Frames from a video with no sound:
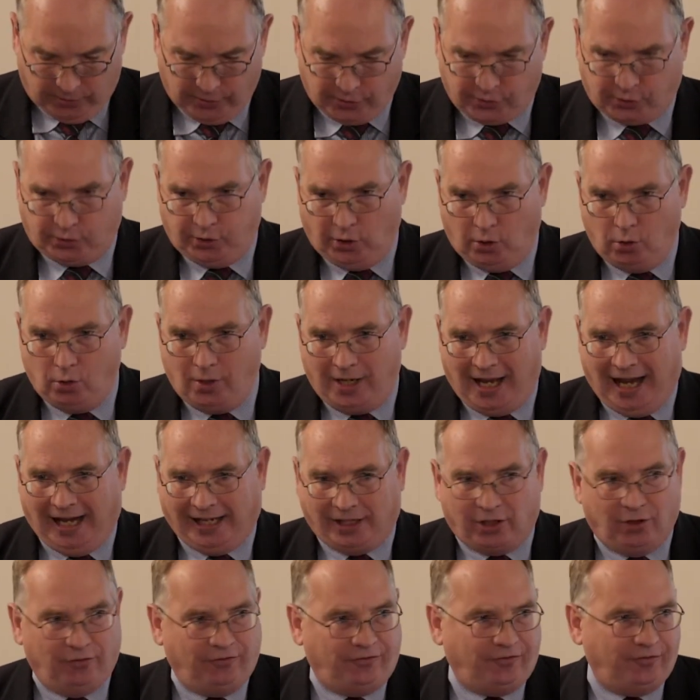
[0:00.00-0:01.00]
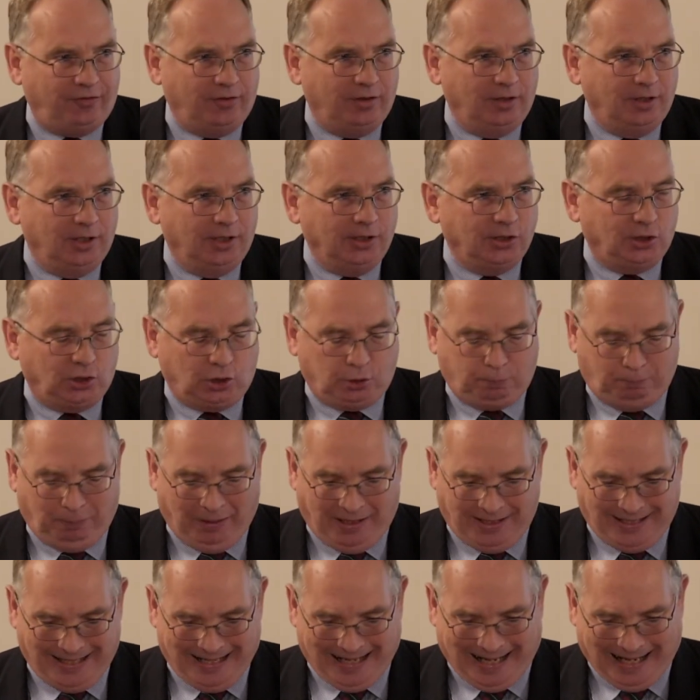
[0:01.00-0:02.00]
There is no lack of
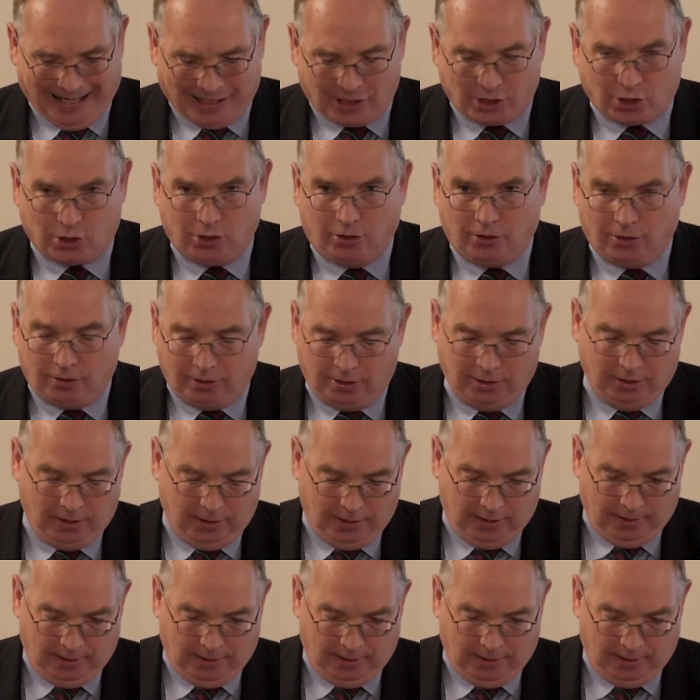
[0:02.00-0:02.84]
speedy action